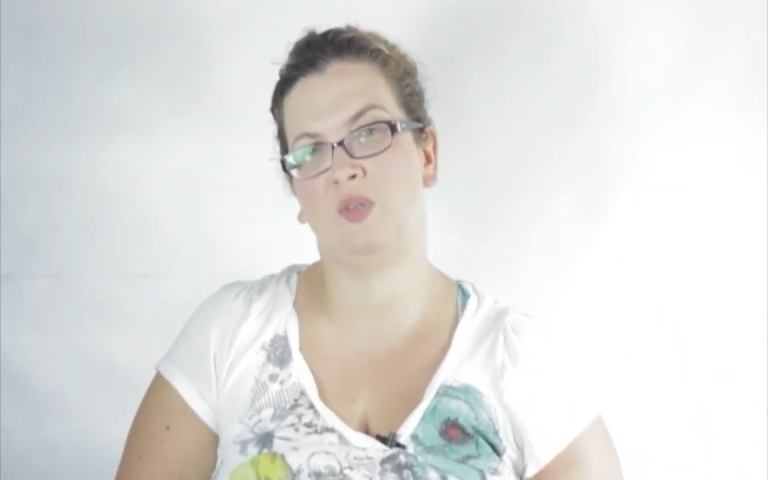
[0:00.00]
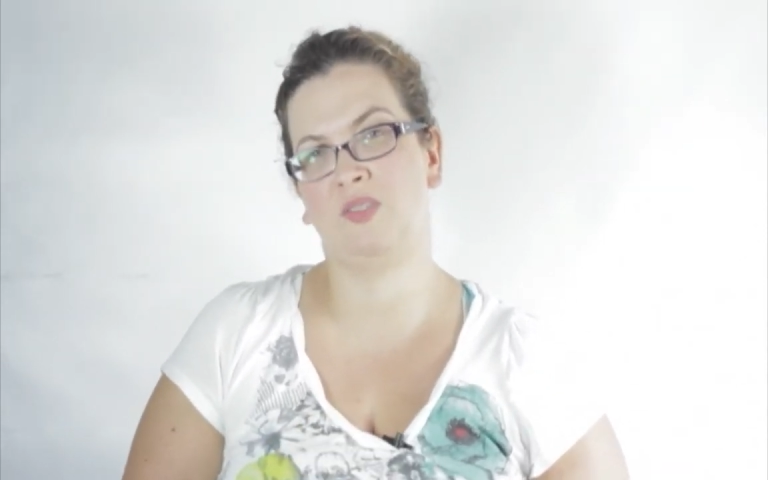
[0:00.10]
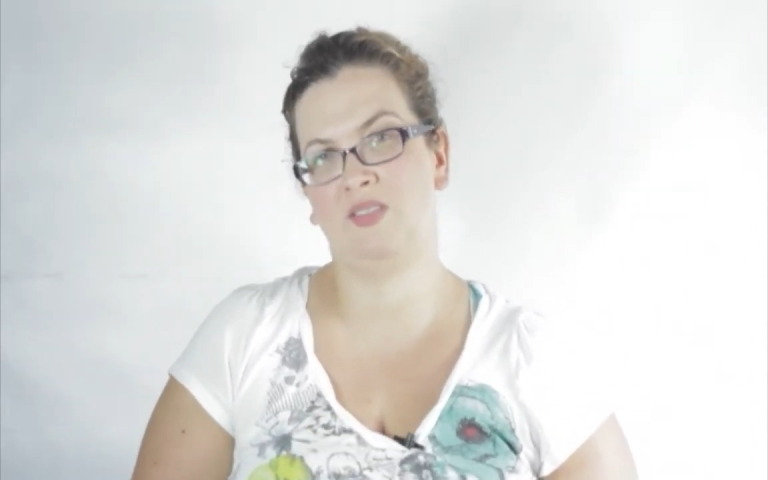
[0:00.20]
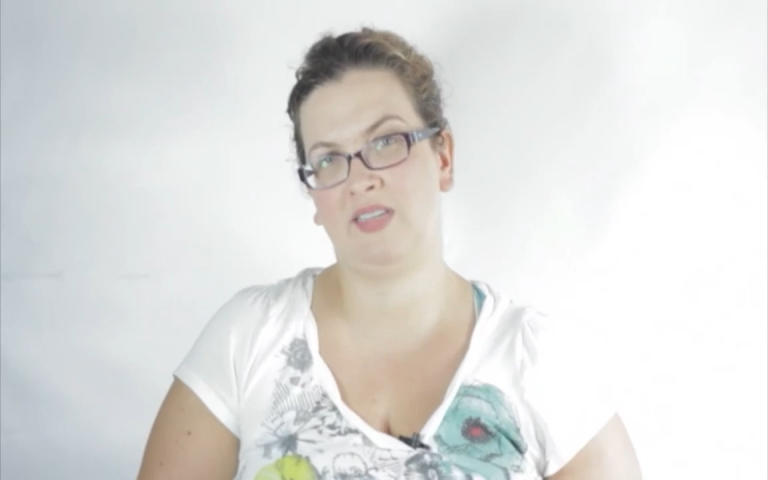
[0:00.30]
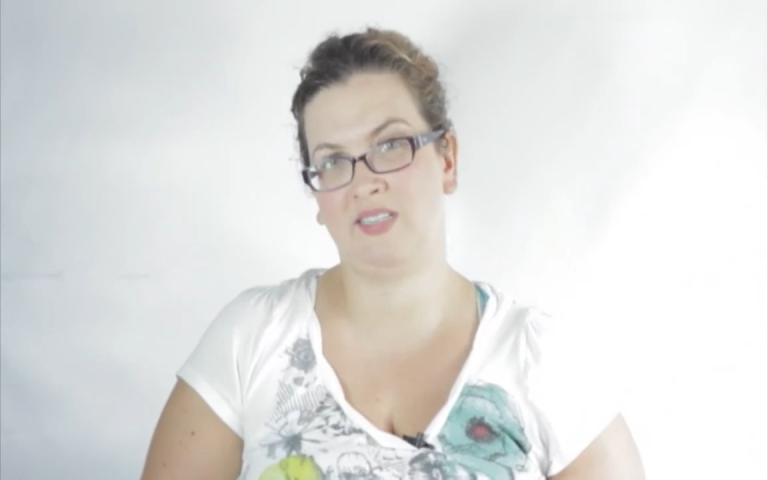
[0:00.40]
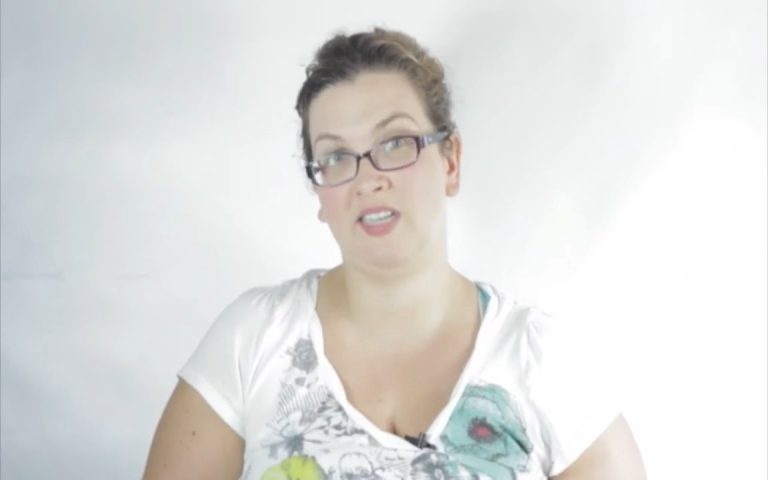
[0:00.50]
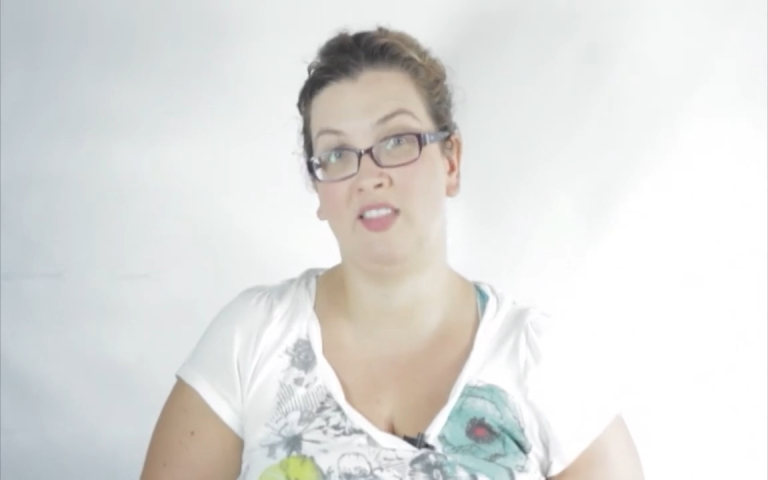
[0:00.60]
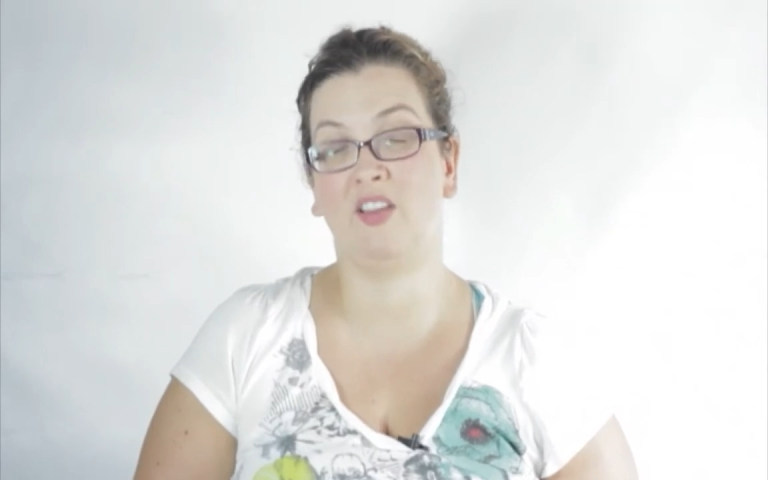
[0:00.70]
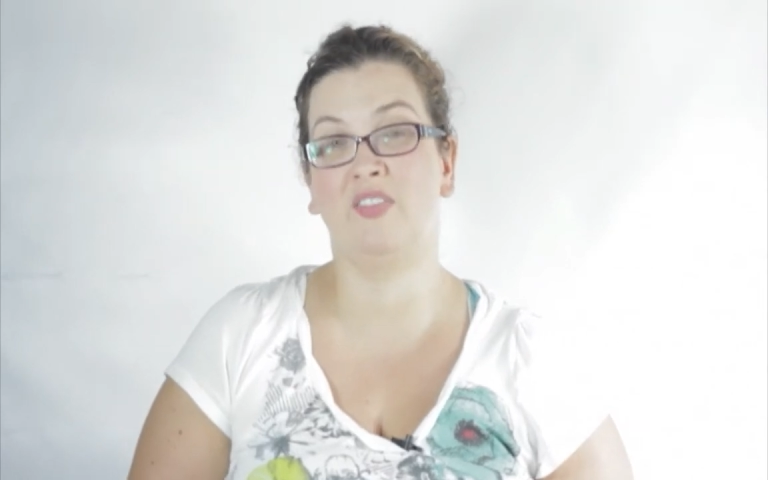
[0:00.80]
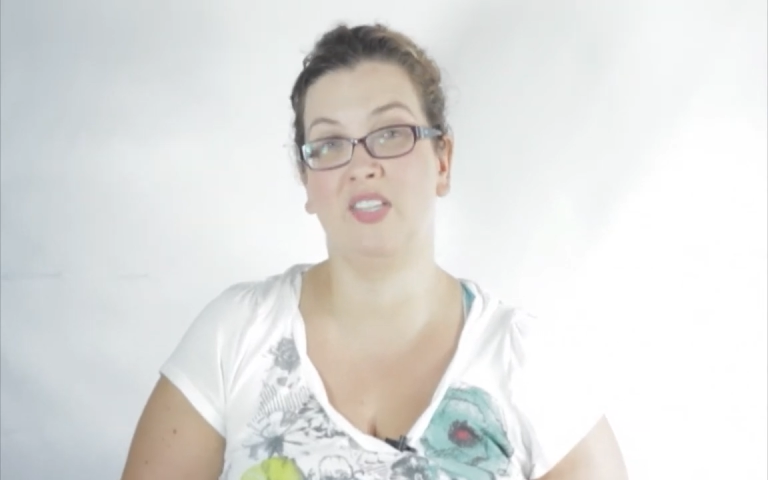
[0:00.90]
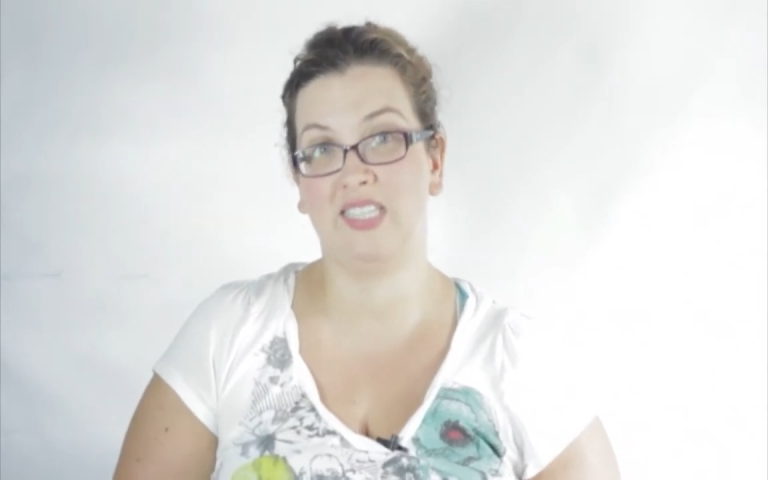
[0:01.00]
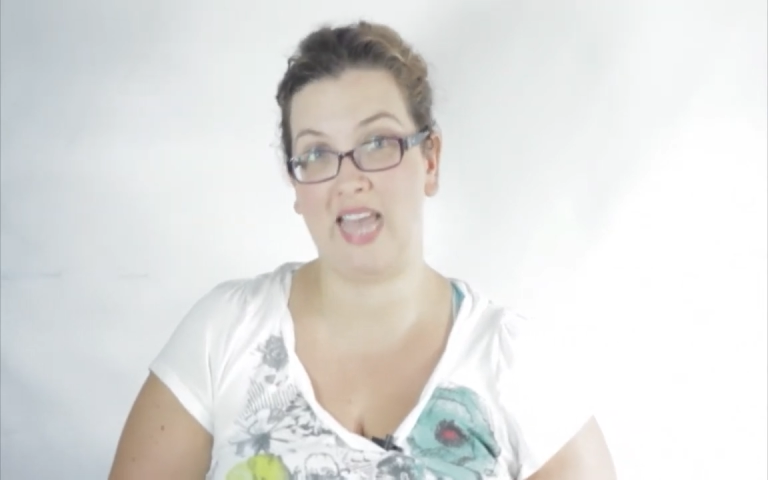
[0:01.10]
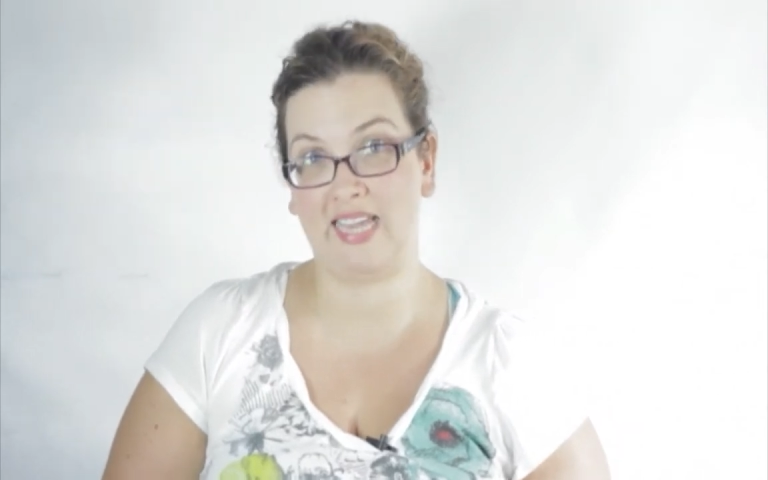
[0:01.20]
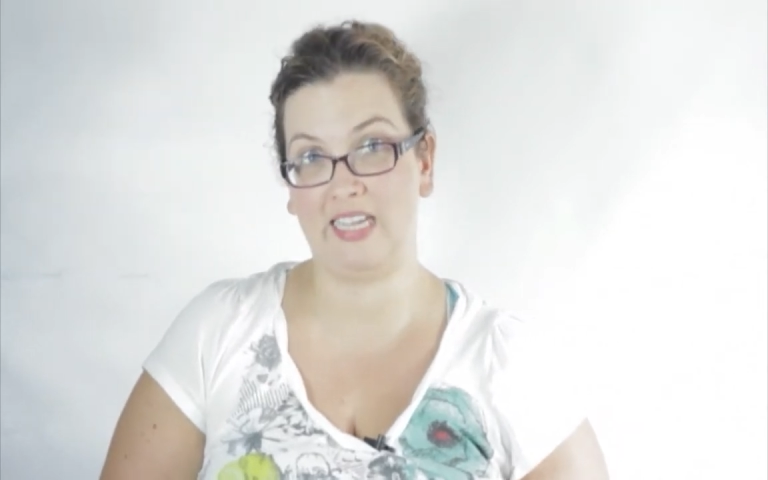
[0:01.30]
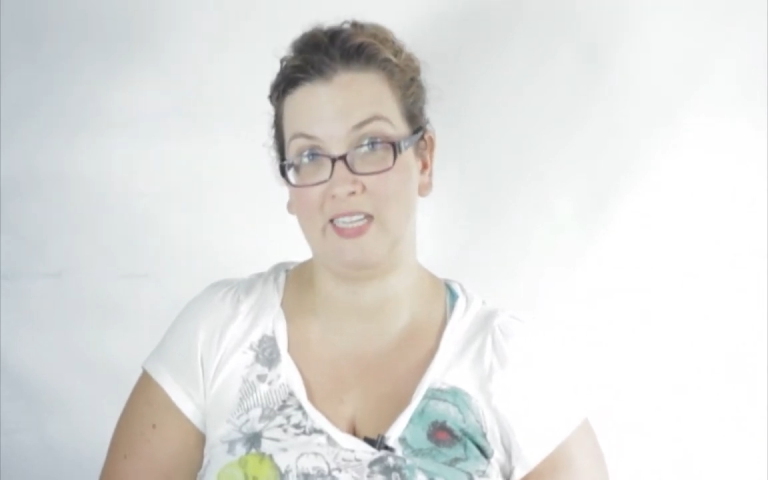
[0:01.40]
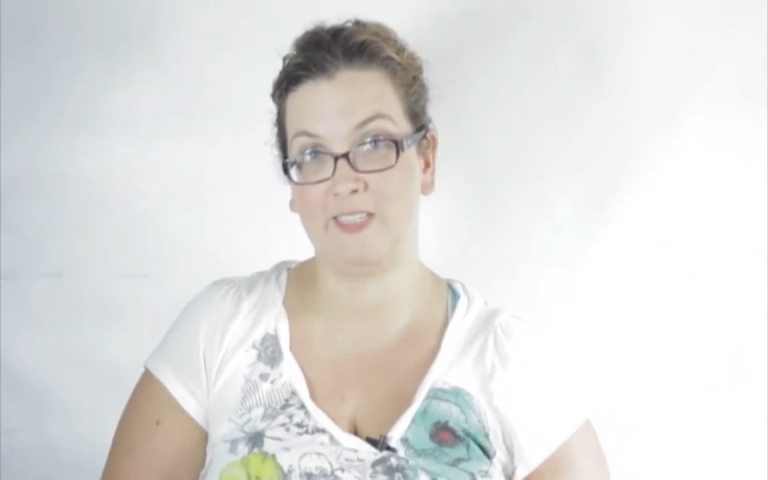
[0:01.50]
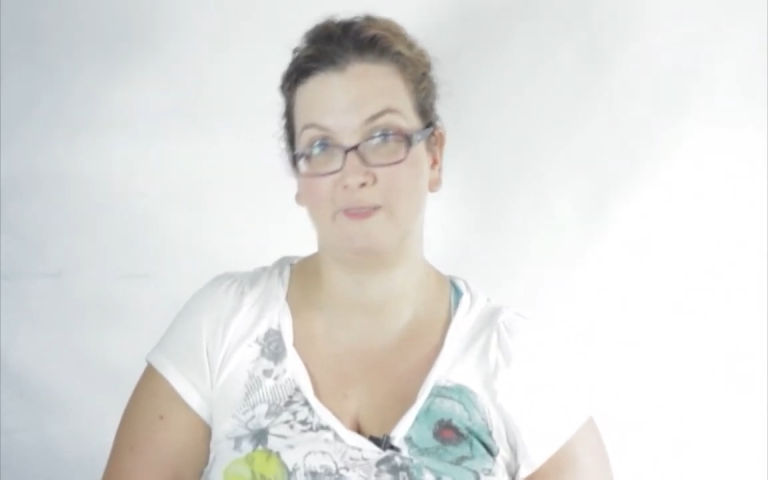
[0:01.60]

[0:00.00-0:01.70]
1/60th of a second.